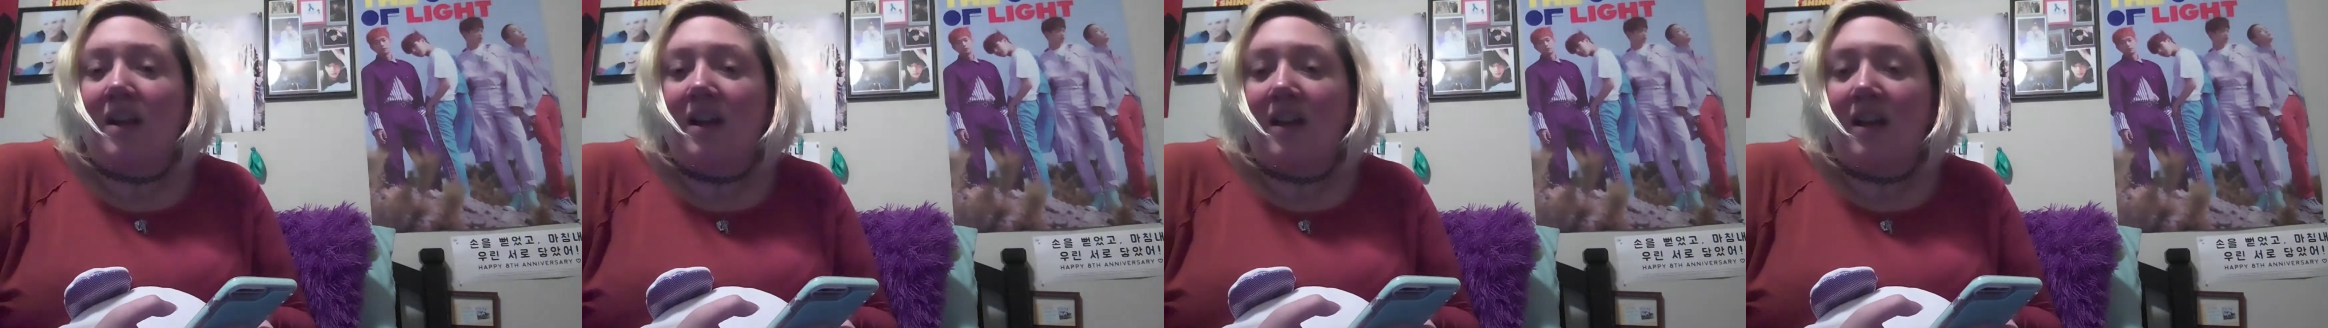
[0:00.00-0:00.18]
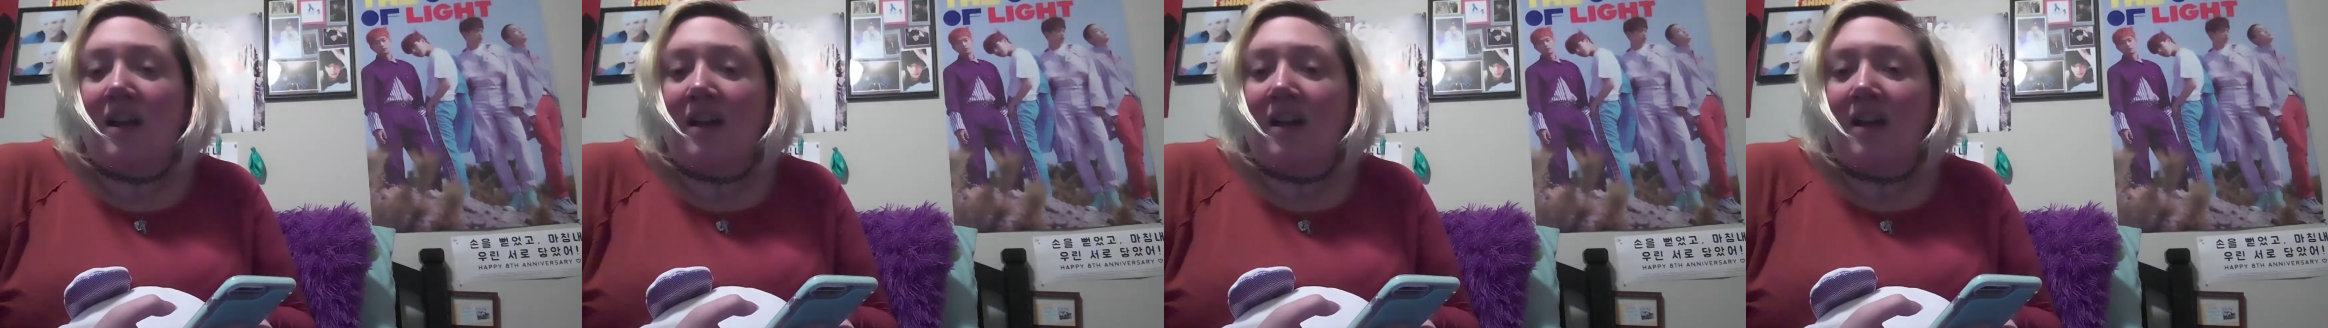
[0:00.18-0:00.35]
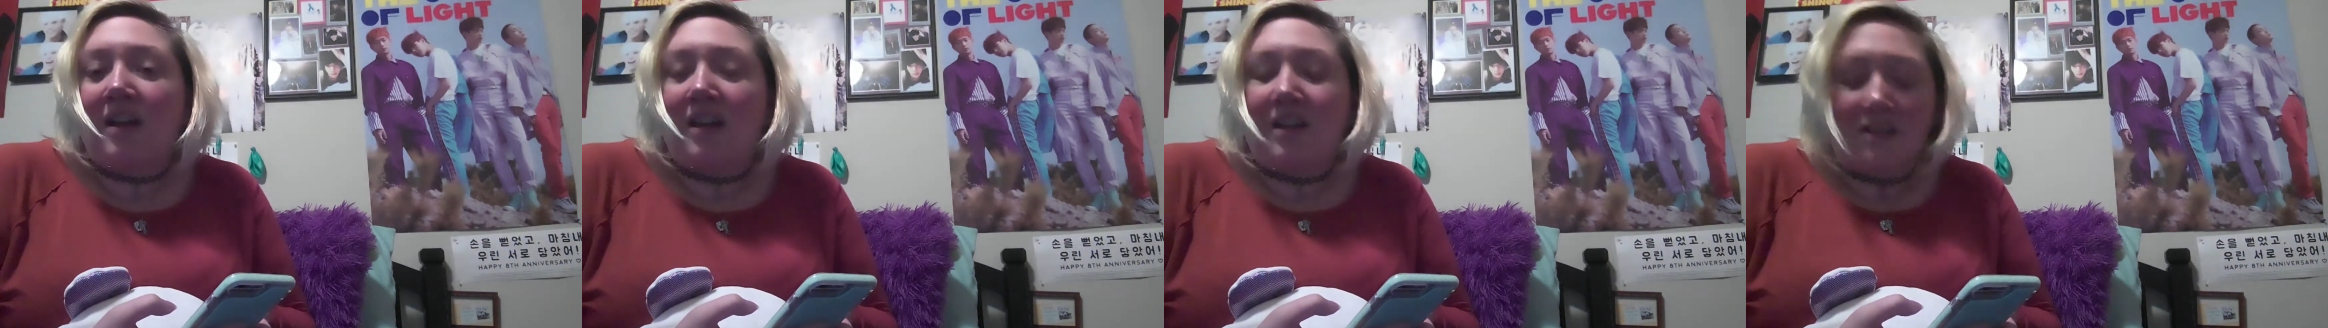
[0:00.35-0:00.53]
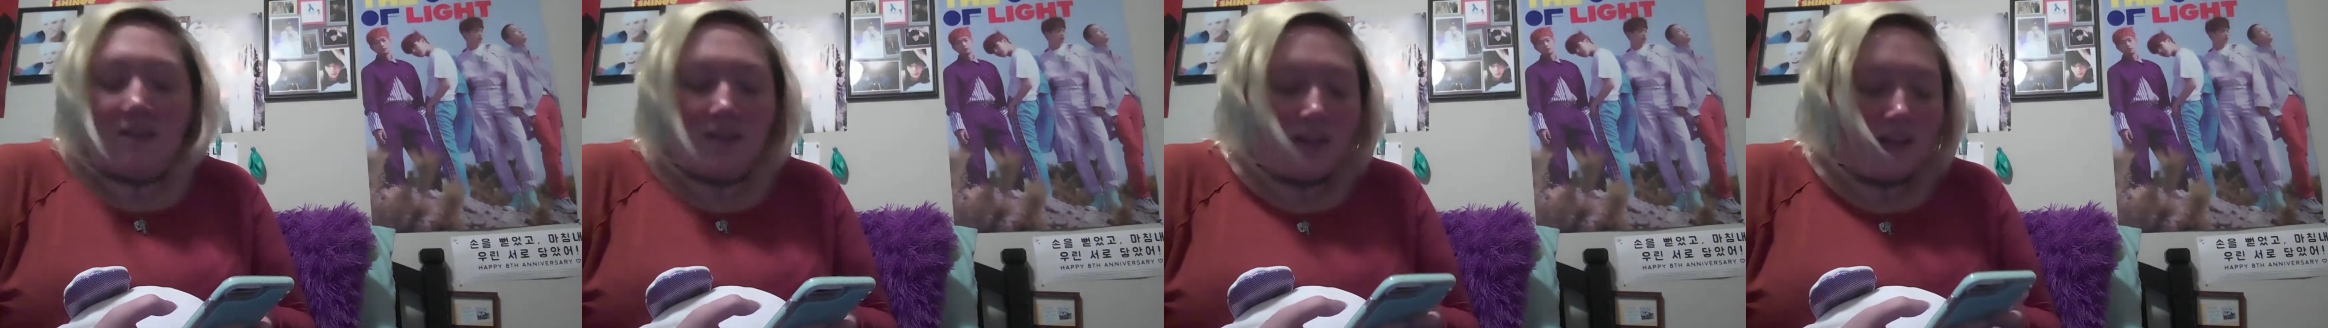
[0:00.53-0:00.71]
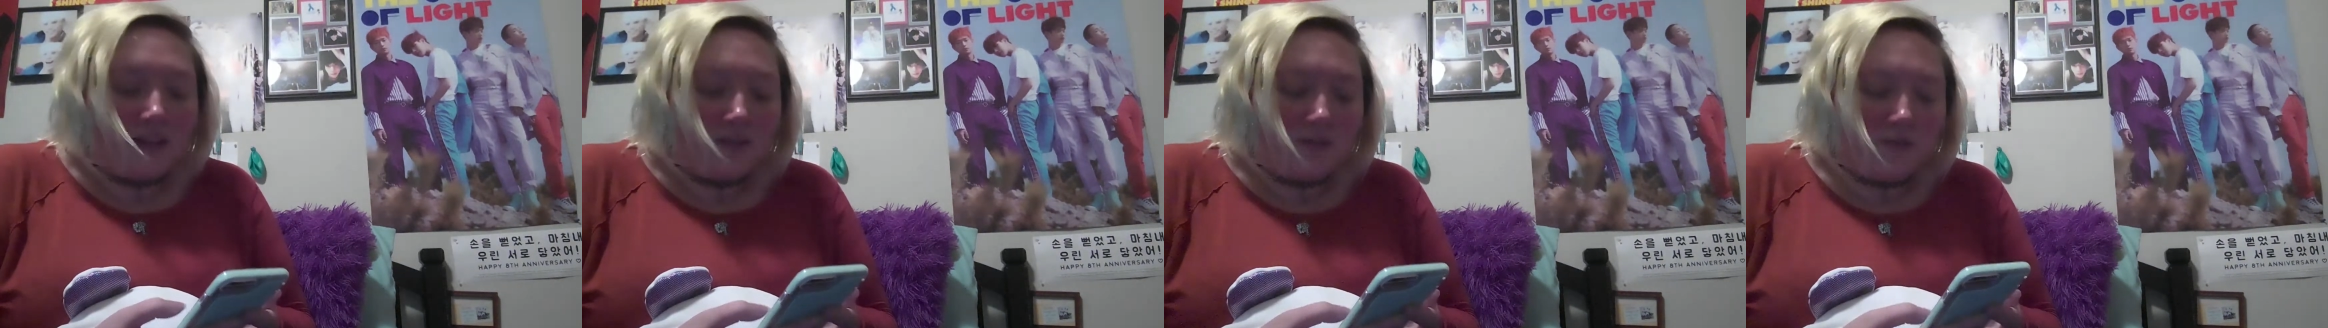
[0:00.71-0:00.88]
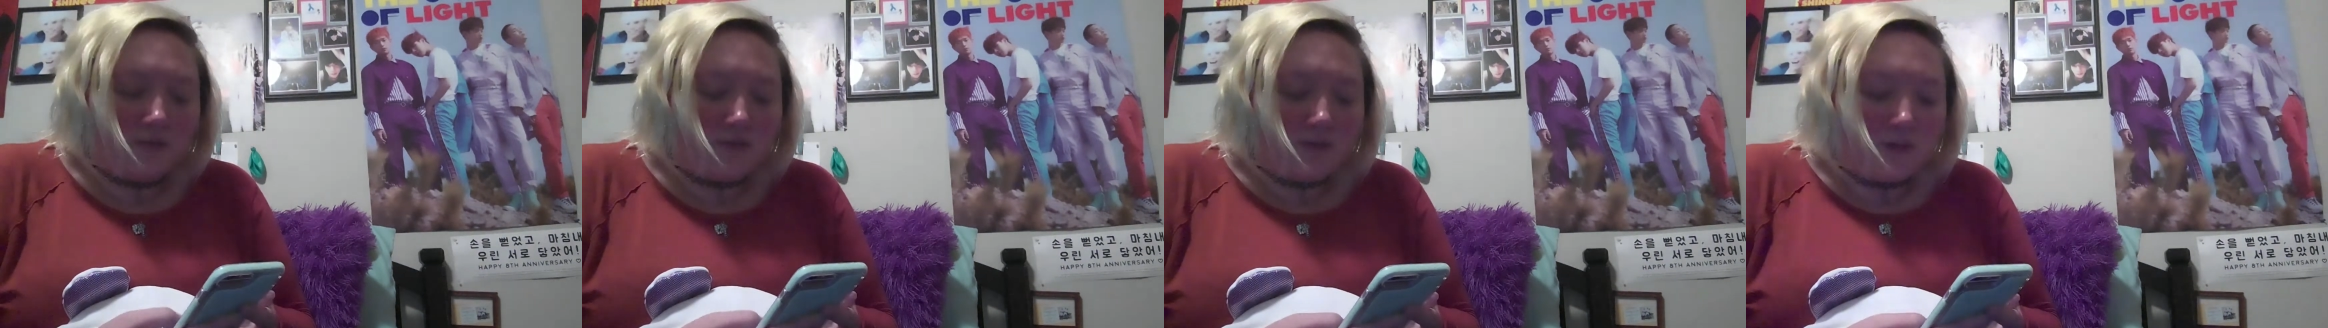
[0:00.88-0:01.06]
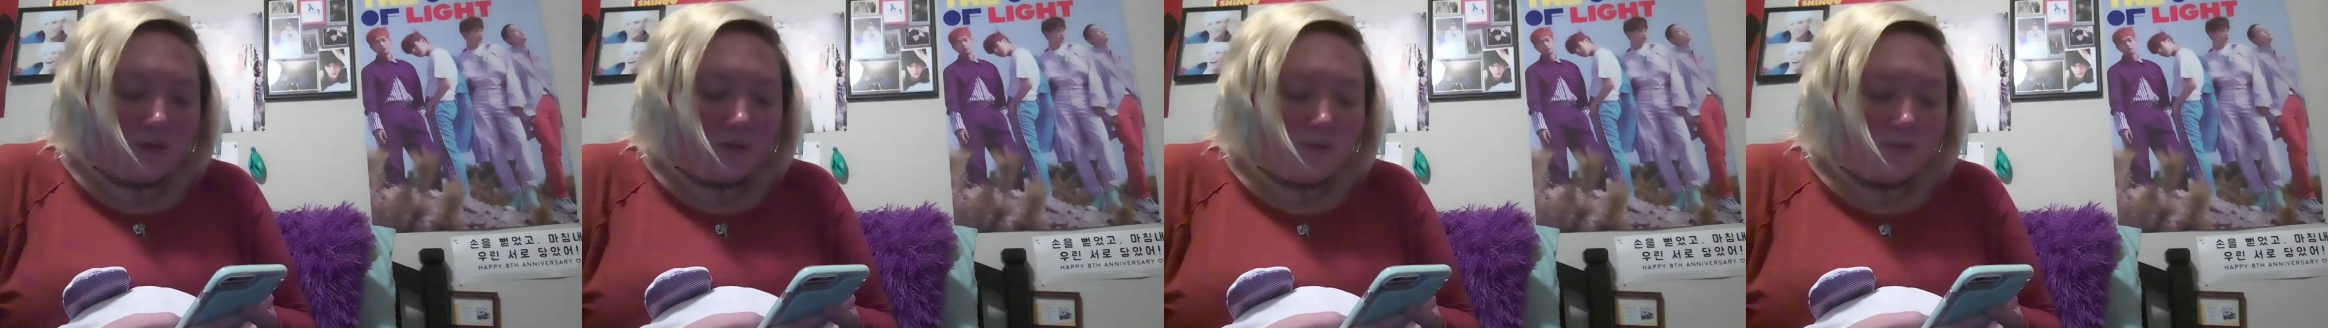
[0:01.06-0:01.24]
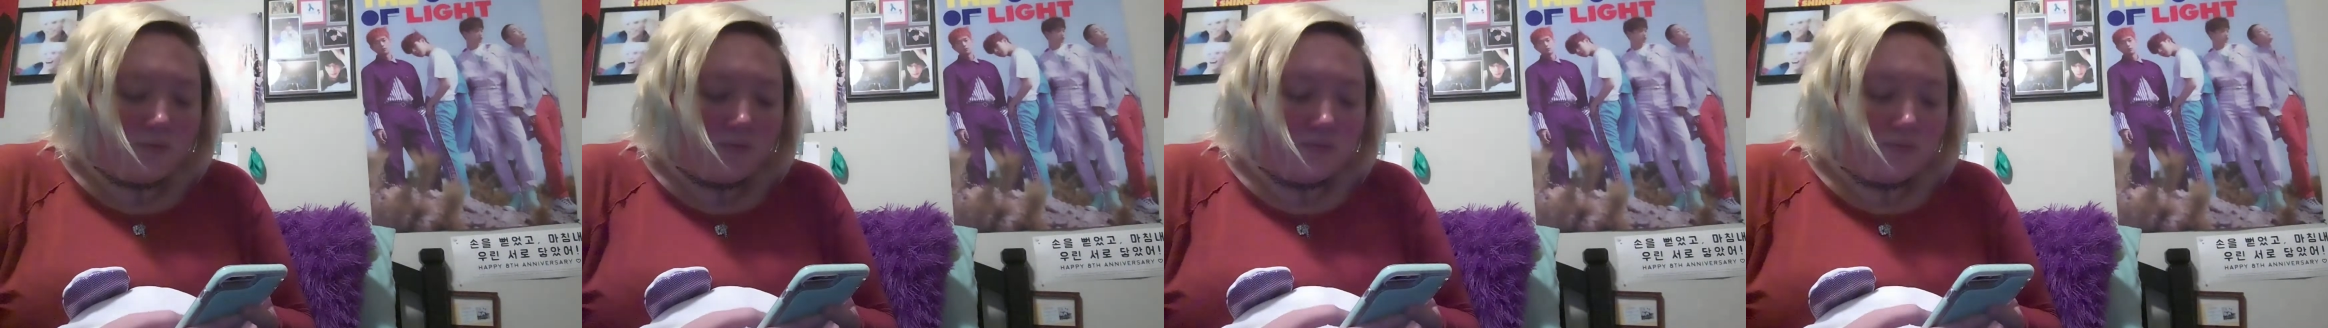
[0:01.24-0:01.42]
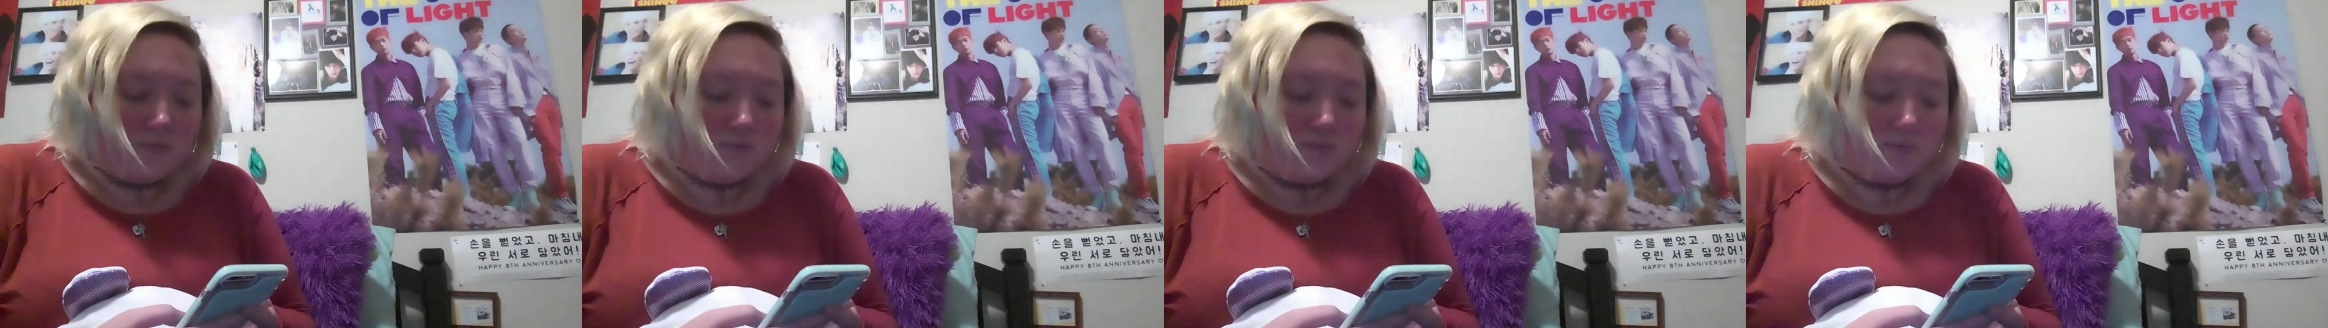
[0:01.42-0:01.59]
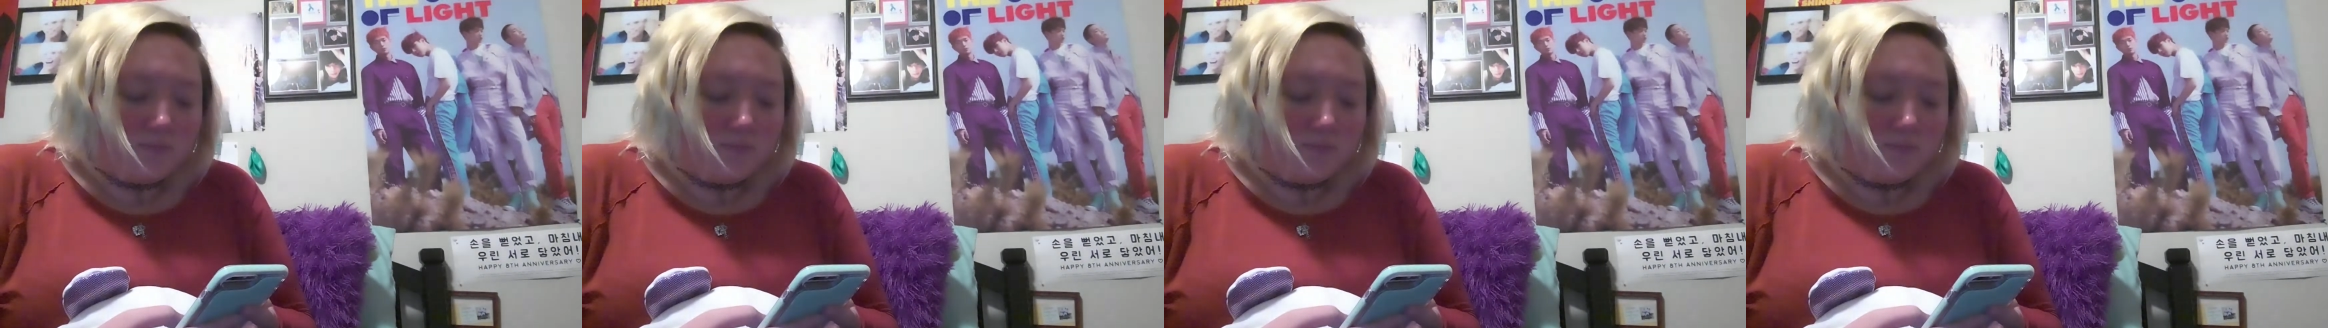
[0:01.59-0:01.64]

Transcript: And I don't know